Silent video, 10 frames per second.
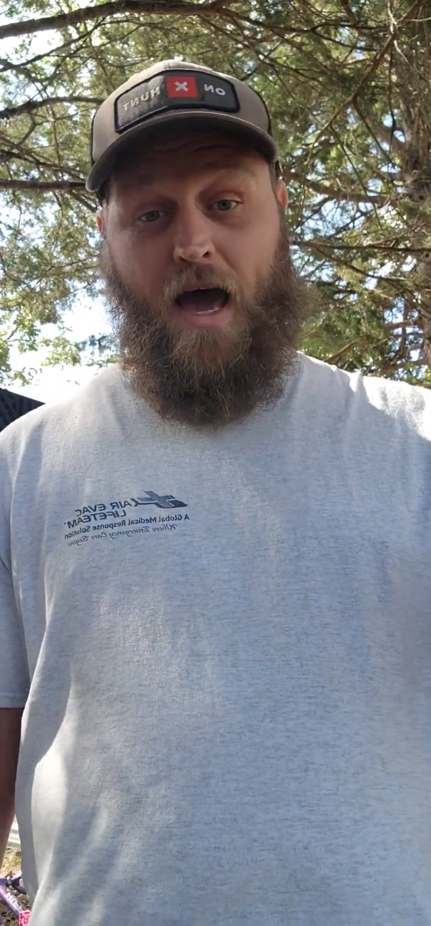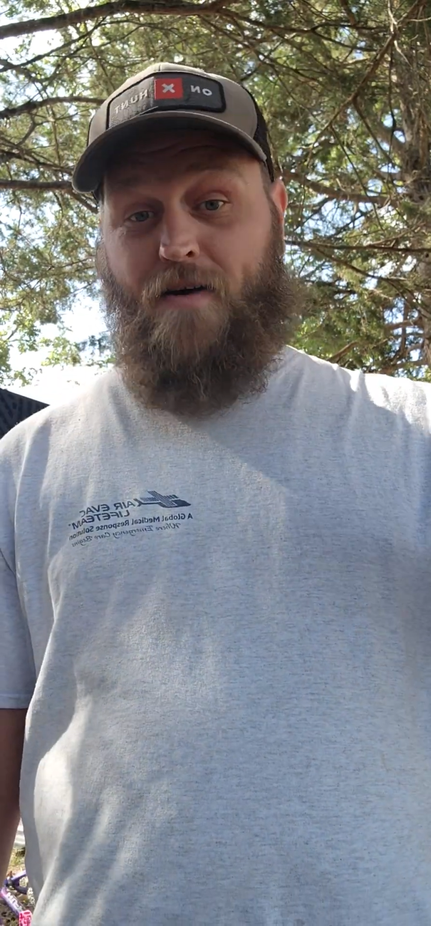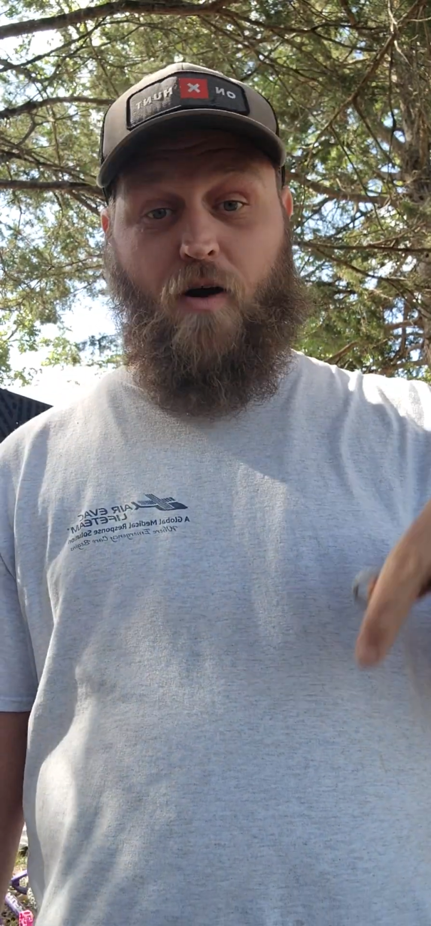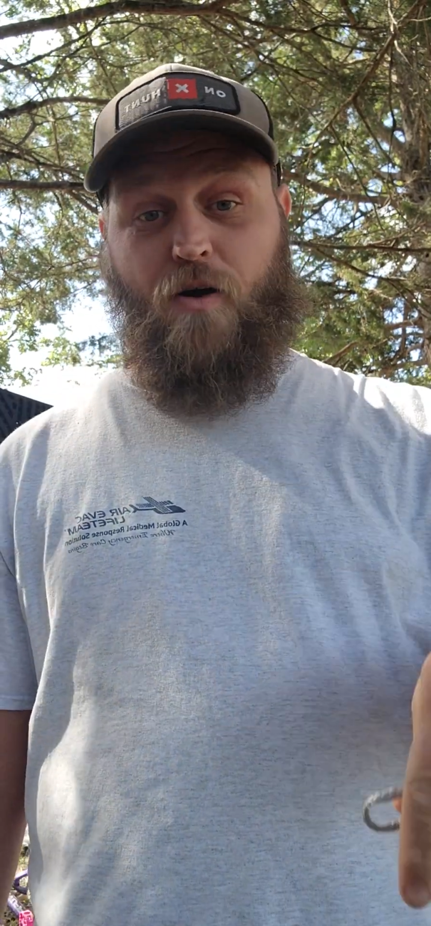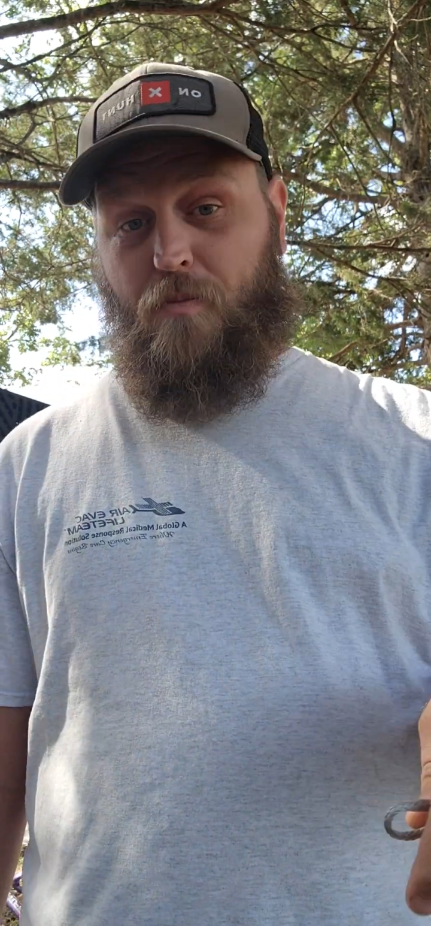
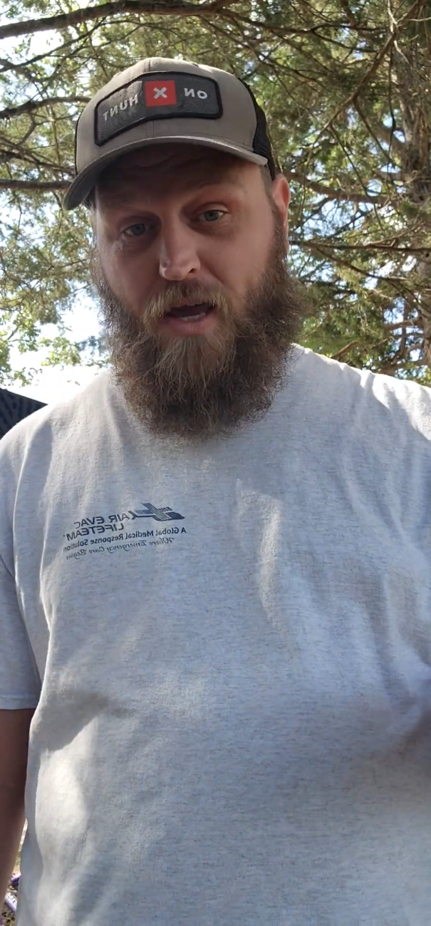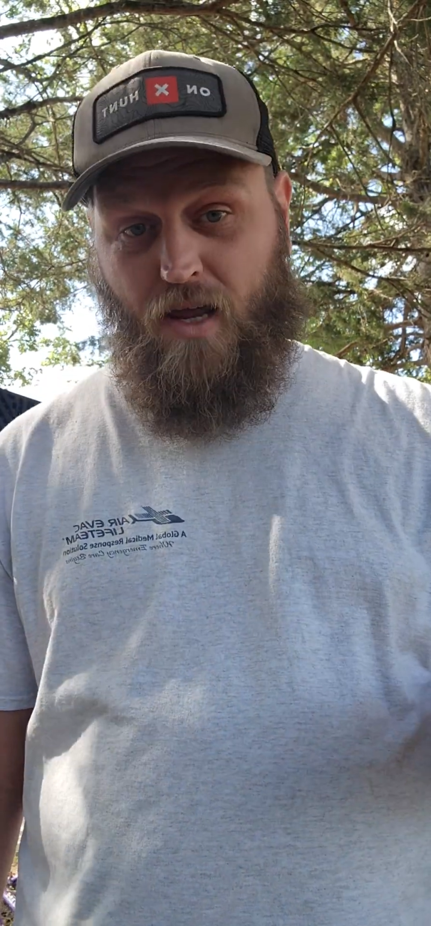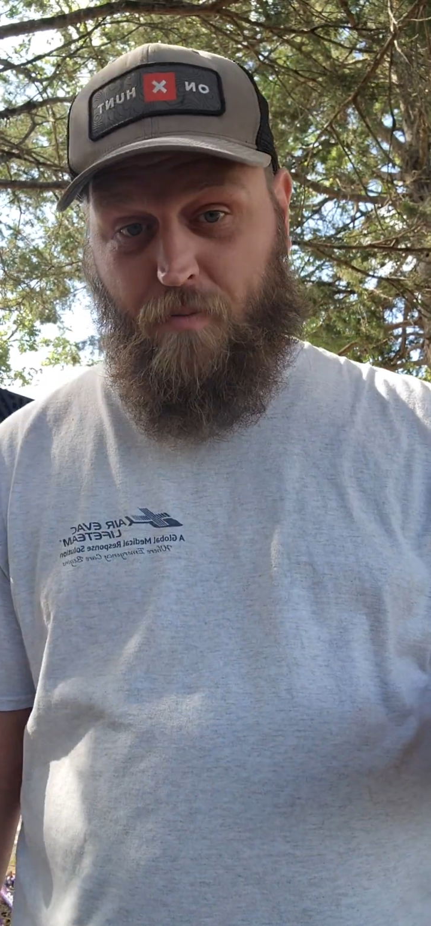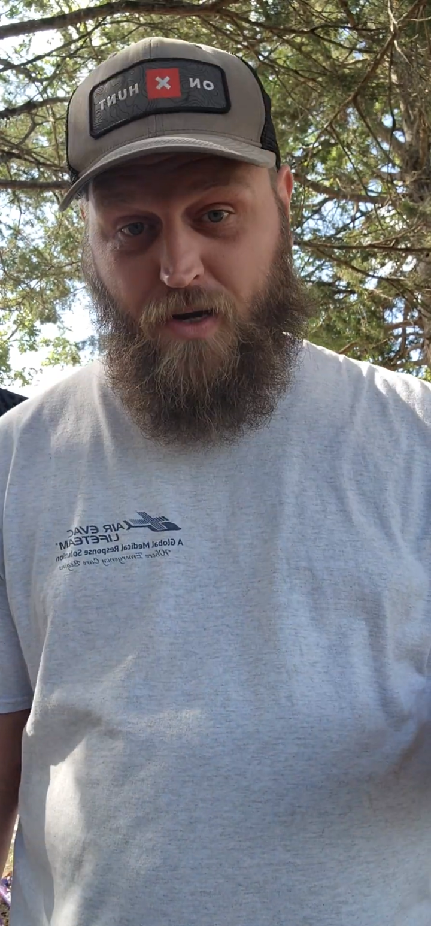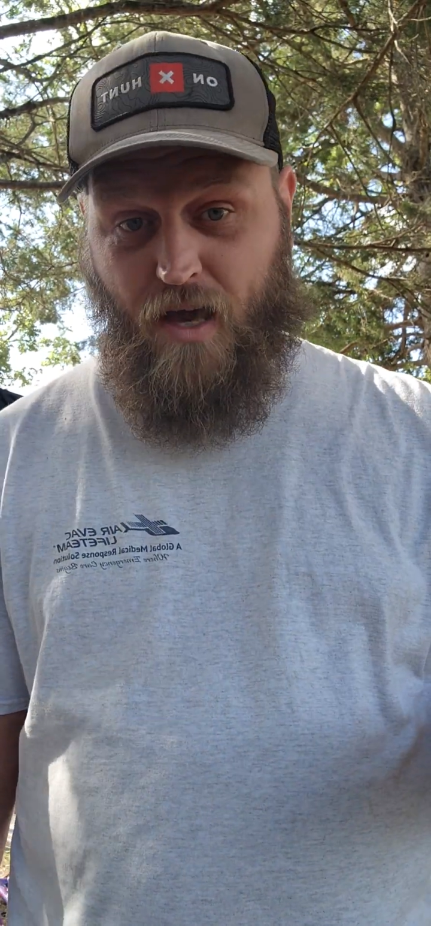I've already been
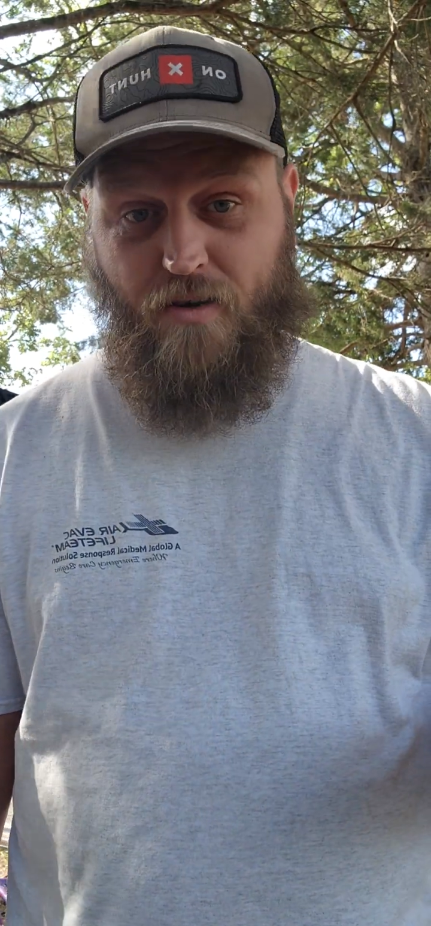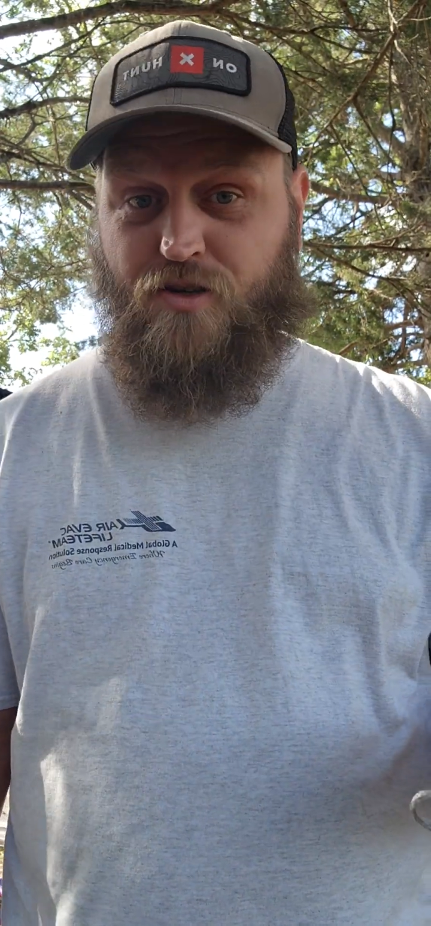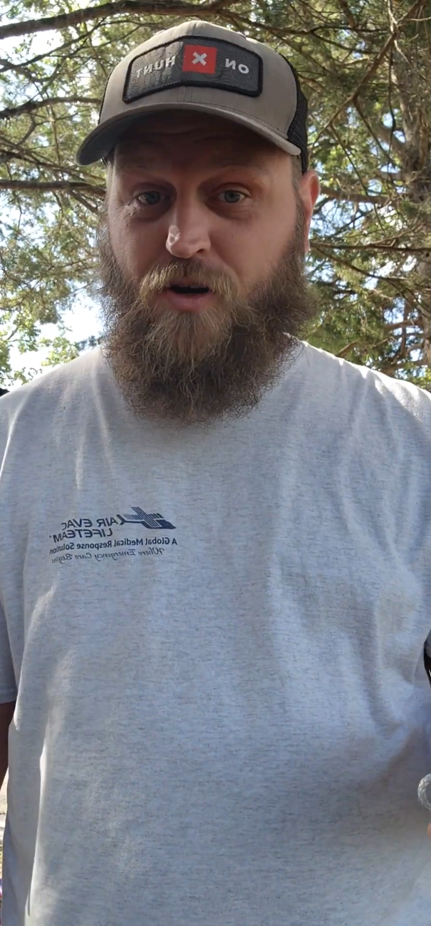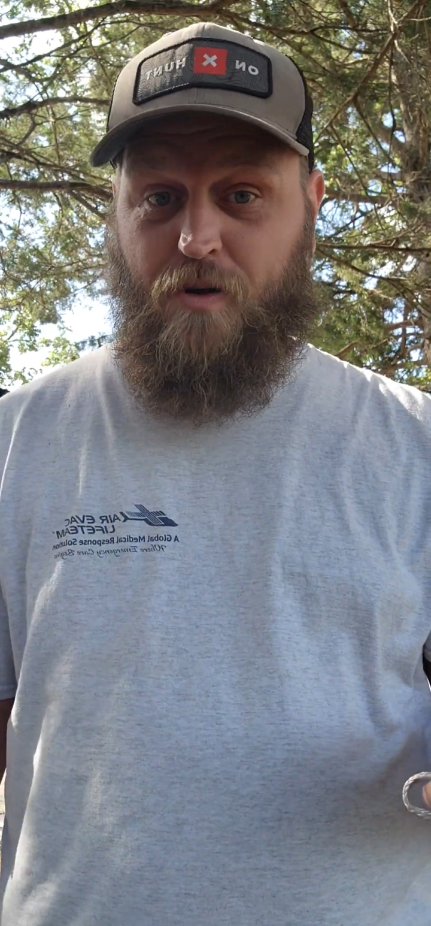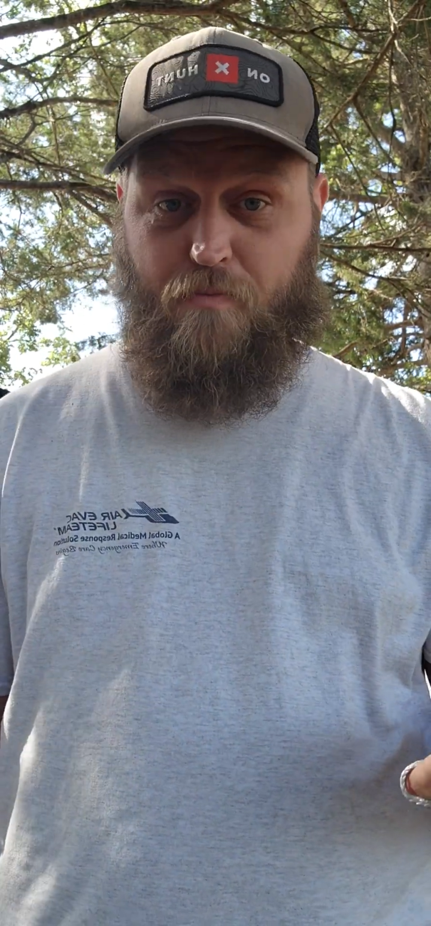up and down the
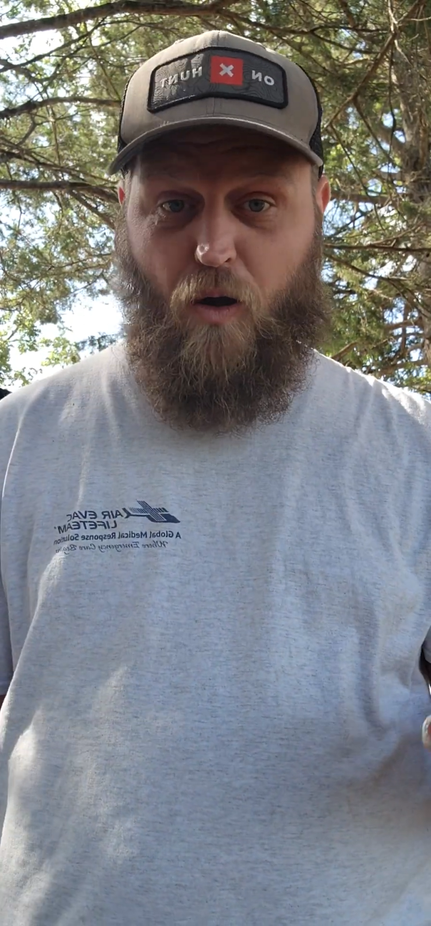tree